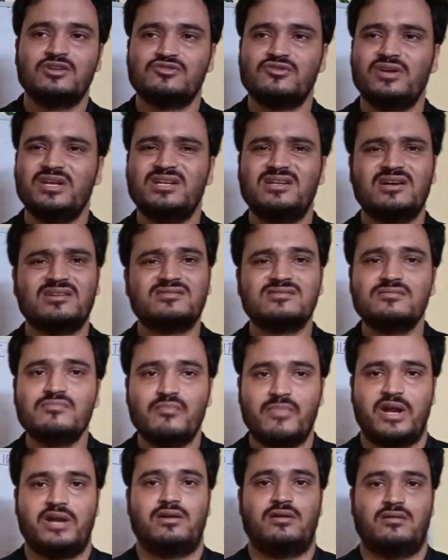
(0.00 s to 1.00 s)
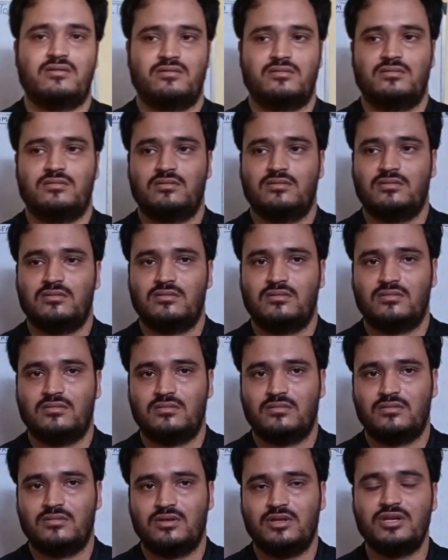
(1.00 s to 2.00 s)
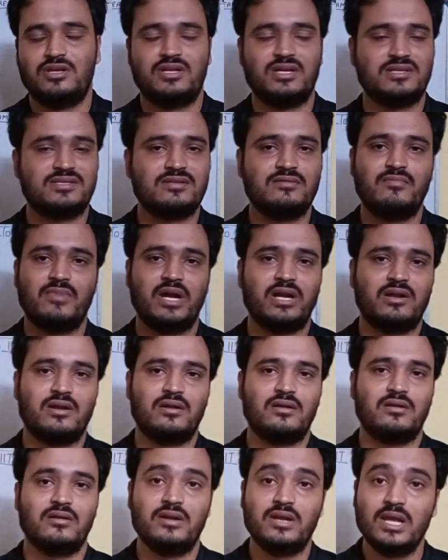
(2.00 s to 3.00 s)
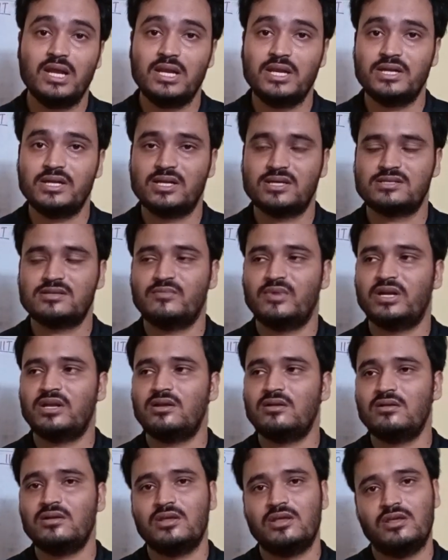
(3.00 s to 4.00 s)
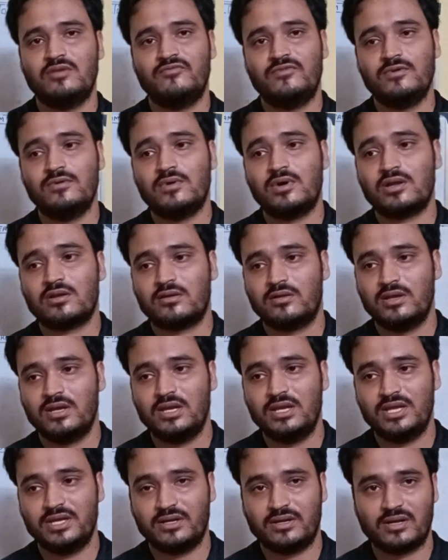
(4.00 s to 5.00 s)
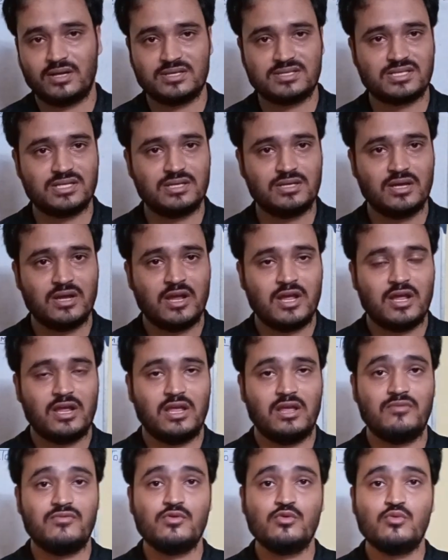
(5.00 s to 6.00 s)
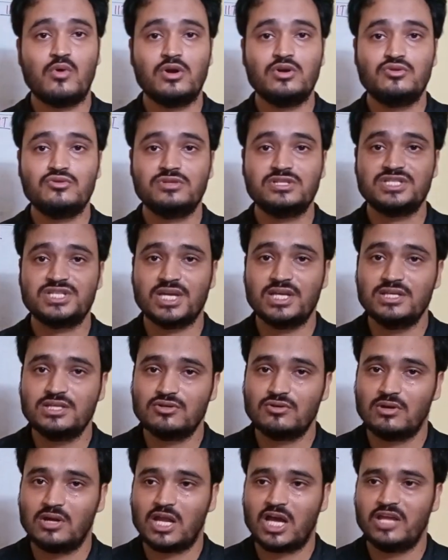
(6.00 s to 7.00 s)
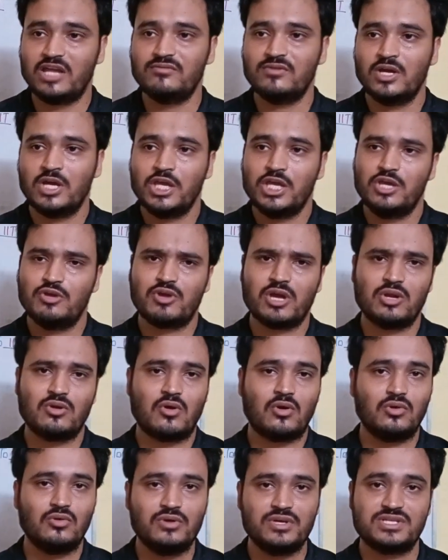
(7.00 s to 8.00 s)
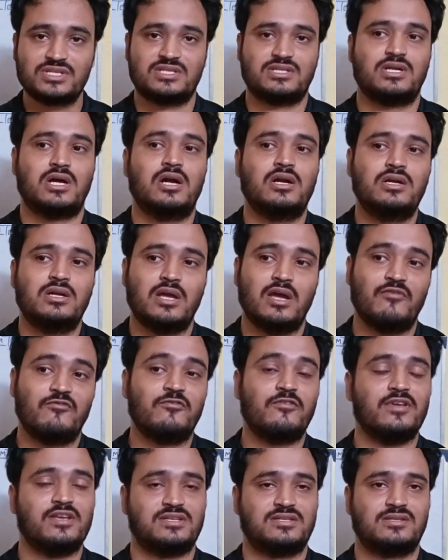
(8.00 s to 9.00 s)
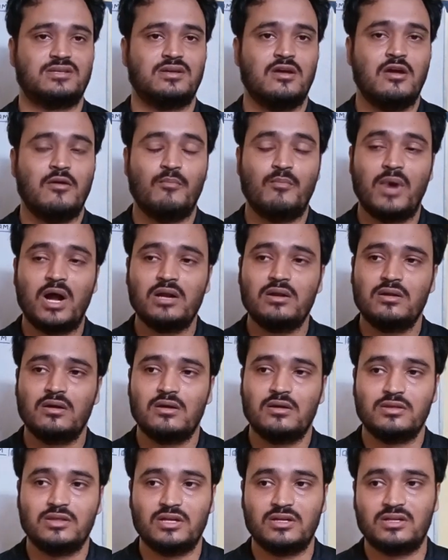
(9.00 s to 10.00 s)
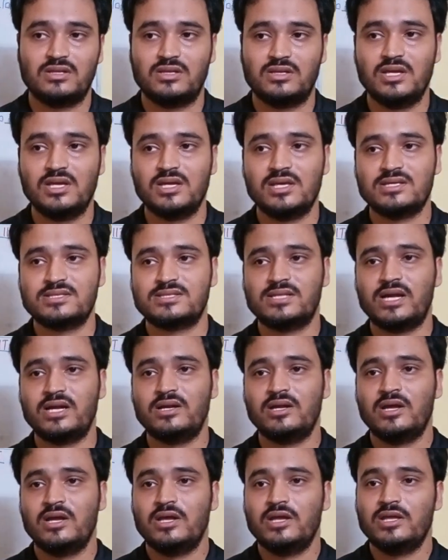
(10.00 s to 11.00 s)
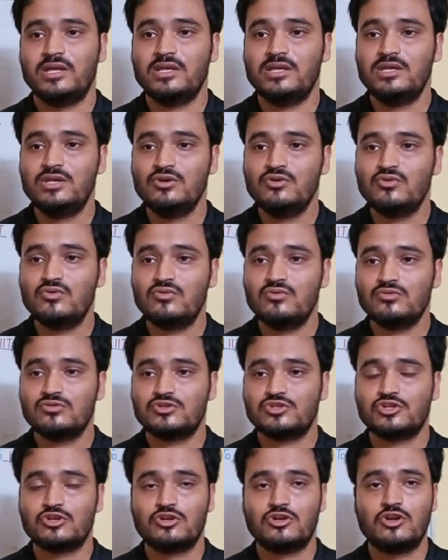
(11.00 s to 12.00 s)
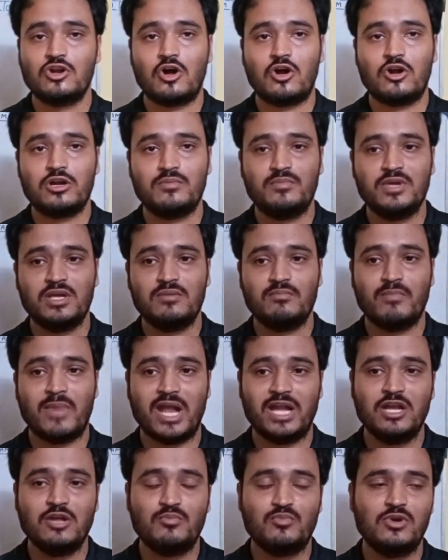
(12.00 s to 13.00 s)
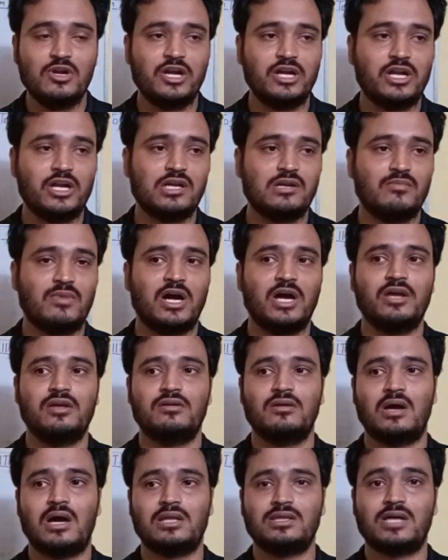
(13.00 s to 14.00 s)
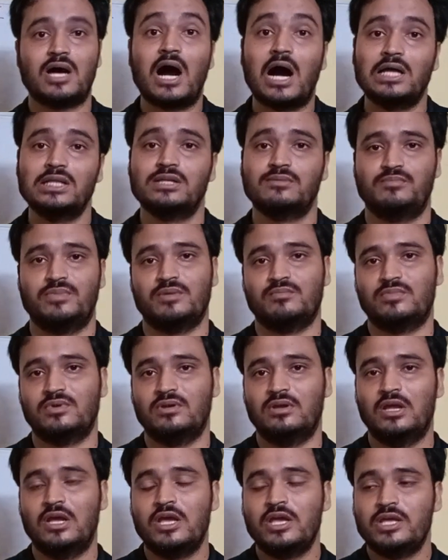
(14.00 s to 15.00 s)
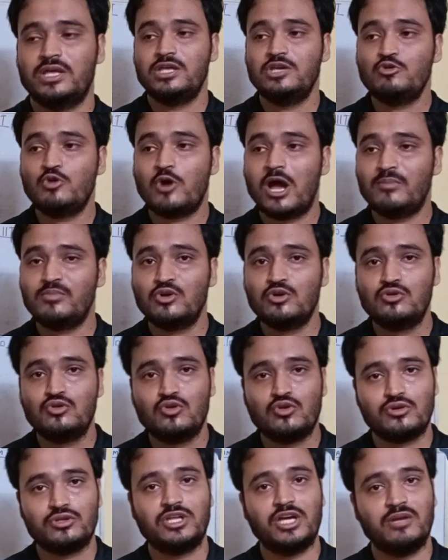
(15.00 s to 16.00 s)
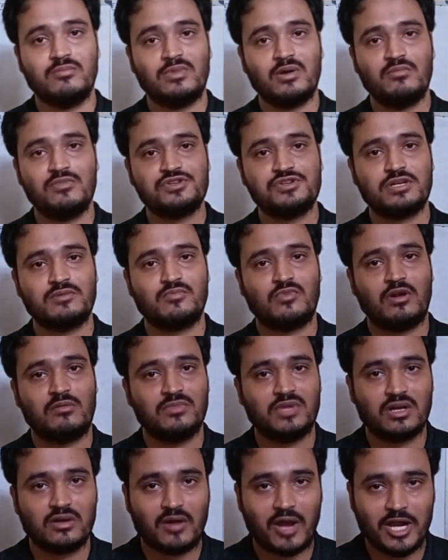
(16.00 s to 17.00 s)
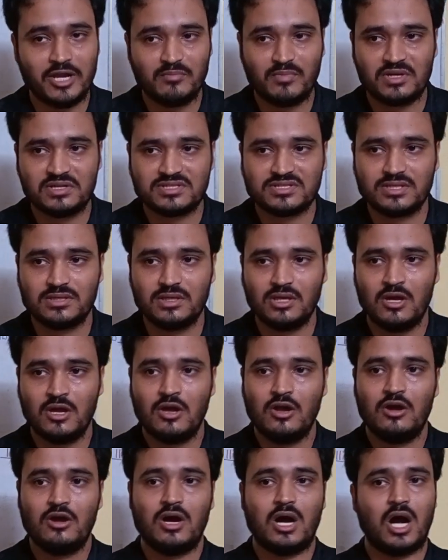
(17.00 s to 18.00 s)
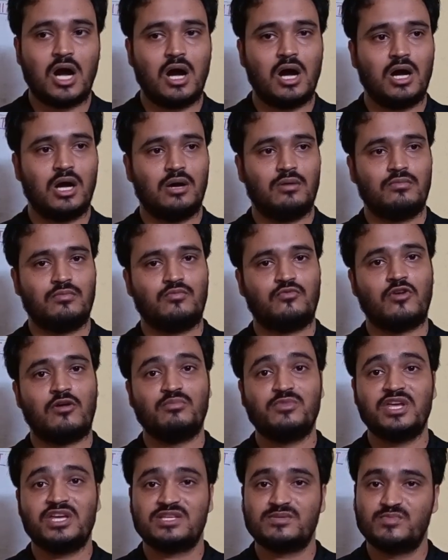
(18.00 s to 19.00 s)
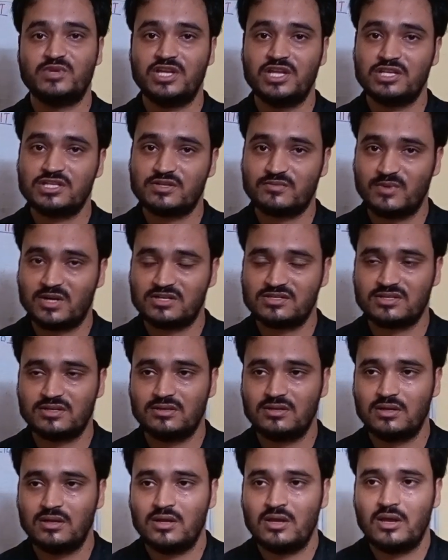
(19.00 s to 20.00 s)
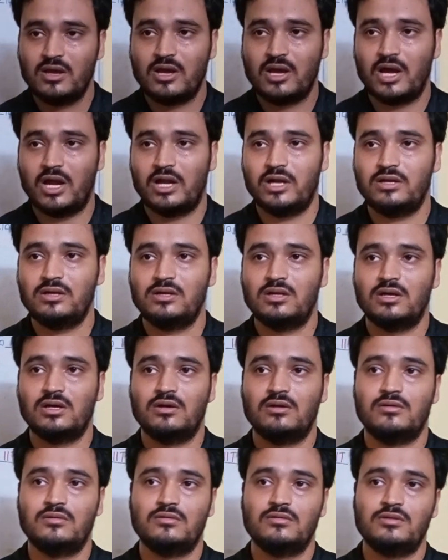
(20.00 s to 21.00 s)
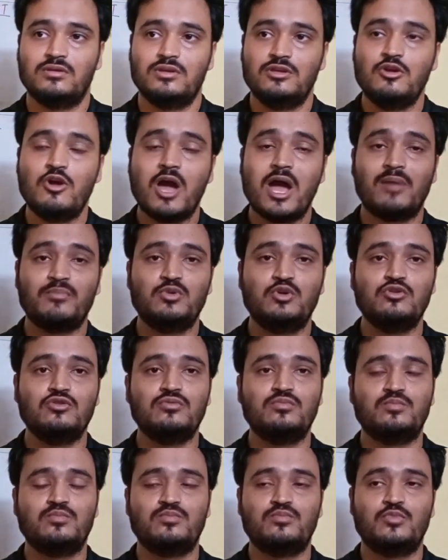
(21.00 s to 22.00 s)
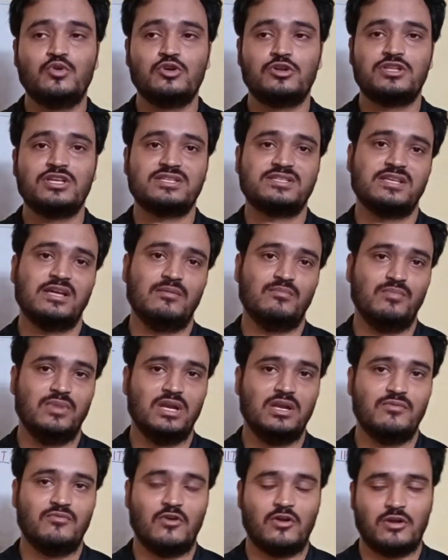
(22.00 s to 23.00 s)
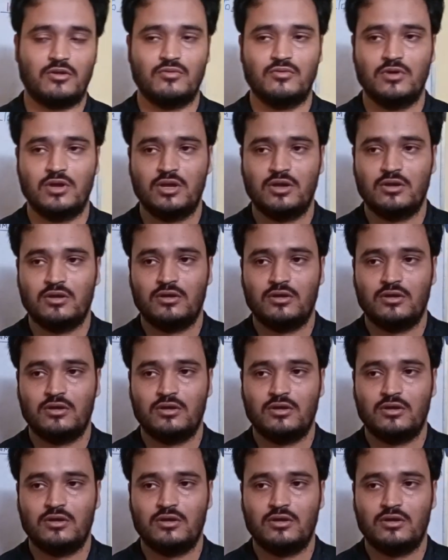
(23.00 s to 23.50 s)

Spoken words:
So it doesn't matter. It doesn't matter. Really, it doesn't matter. If you are really interested, if you want to change your life, you can always start afresh. But the thing is that you should not be manipulated by the other people. You have to take the information from the right person, from the experienced person, and you have to put the self-belief on you.